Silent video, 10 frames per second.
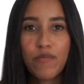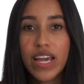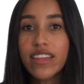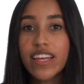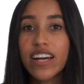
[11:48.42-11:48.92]

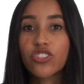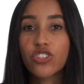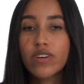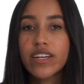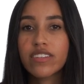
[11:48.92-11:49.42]
Make that
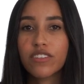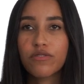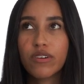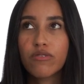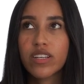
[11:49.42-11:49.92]
choice to
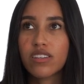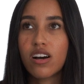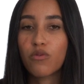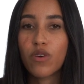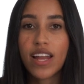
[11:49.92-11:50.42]
focus
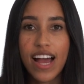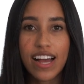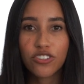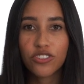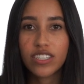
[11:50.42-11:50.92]
on what
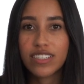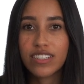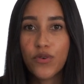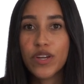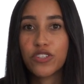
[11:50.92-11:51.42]
actually is
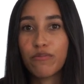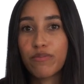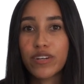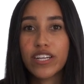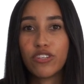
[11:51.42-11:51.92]
going to
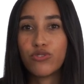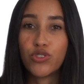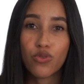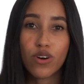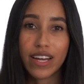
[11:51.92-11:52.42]
bring you
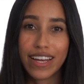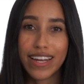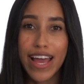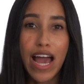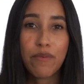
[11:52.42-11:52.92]
joy and
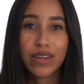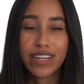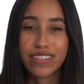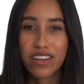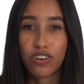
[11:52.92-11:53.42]

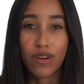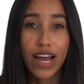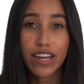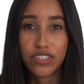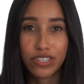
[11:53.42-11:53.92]
happiness and
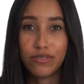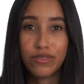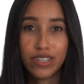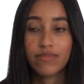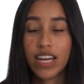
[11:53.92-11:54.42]
gratitude.
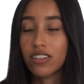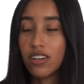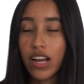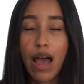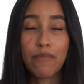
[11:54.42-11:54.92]
And
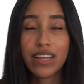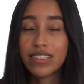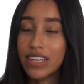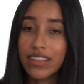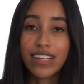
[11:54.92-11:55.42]
look, I'm not
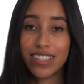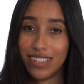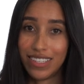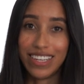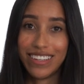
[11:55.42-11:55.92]
saying that's
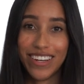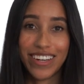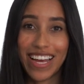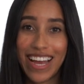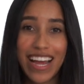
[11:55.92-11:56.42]
easy,
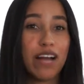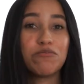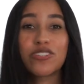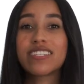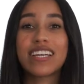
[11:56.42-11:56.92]
okay?
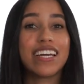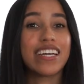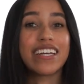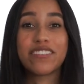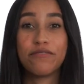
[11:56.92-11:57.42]
I'm just
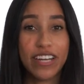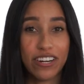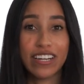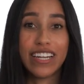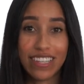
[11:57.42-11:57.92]
saying it's
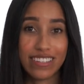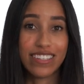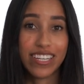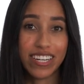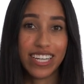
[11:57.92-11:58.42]
very
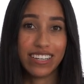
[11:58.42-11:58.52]
necessary.